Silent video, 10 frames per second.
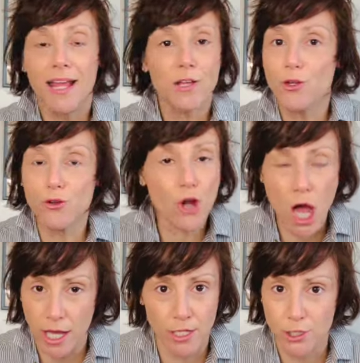you're
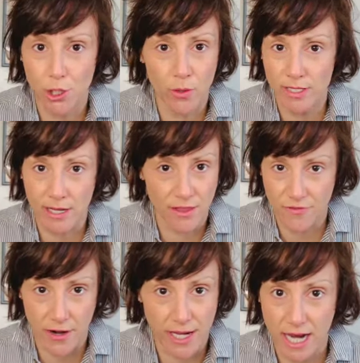not going to do it in the
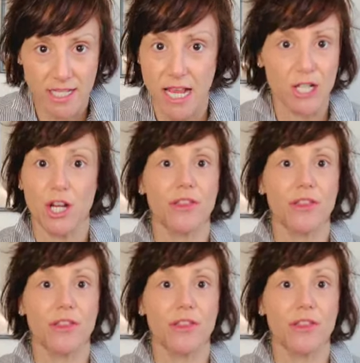very next session.